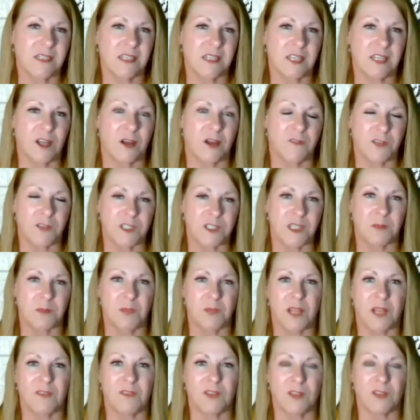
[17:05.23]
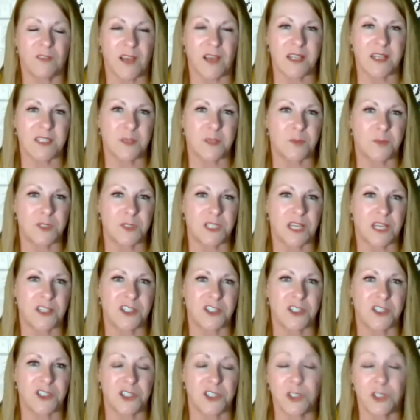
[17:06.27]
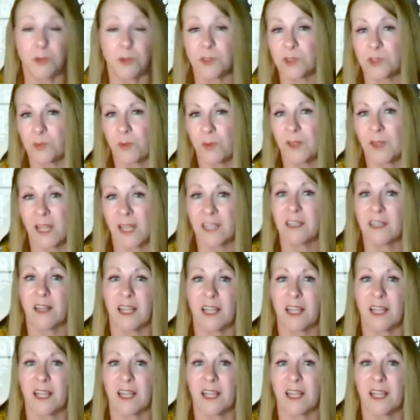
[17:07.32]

can offer some level of asset protection too, as like